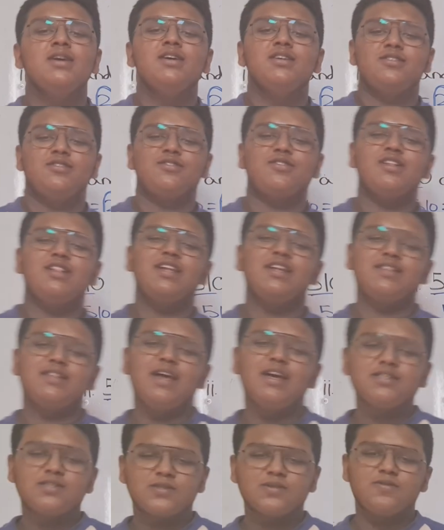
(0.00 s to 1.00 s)
So till that,
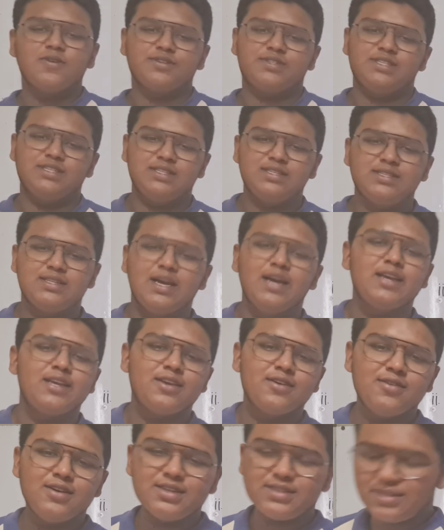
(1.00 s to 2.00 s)
thanks for watching. Thank
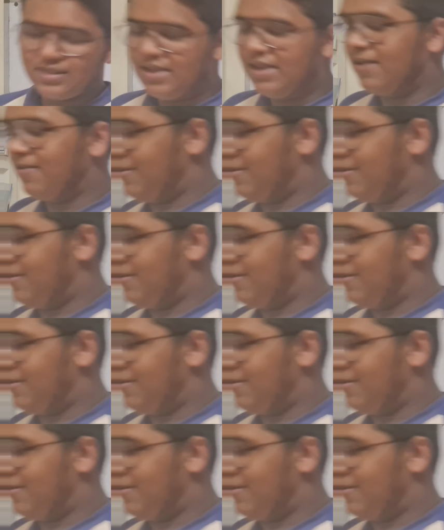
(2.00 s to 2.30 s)
you. Assalamu